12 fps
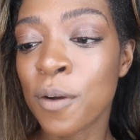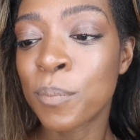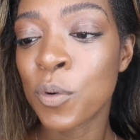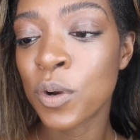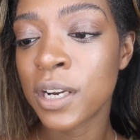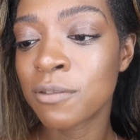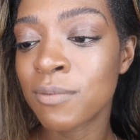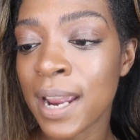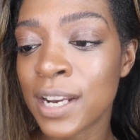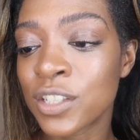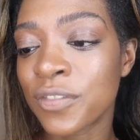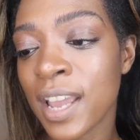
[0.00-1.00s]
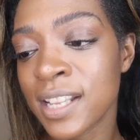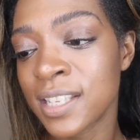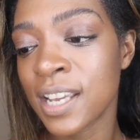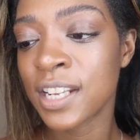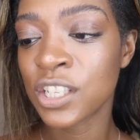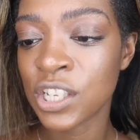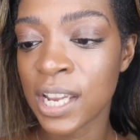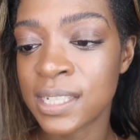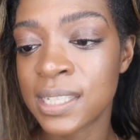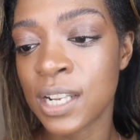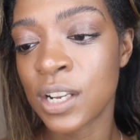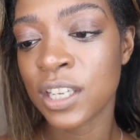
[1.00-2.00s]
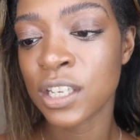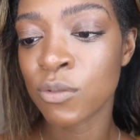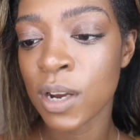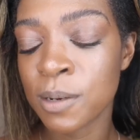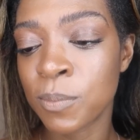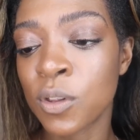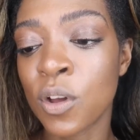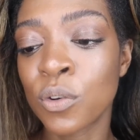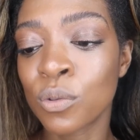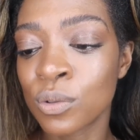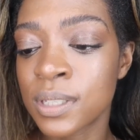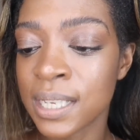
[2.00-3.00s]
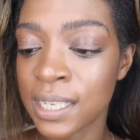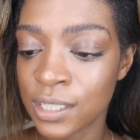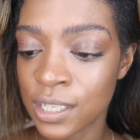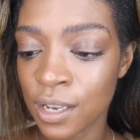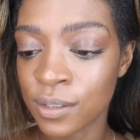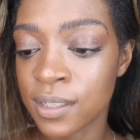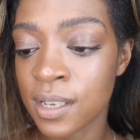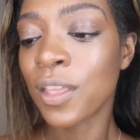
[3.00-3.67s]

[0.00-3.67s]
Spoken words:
born in a range of head-turning shades that look incredible on all skin tones.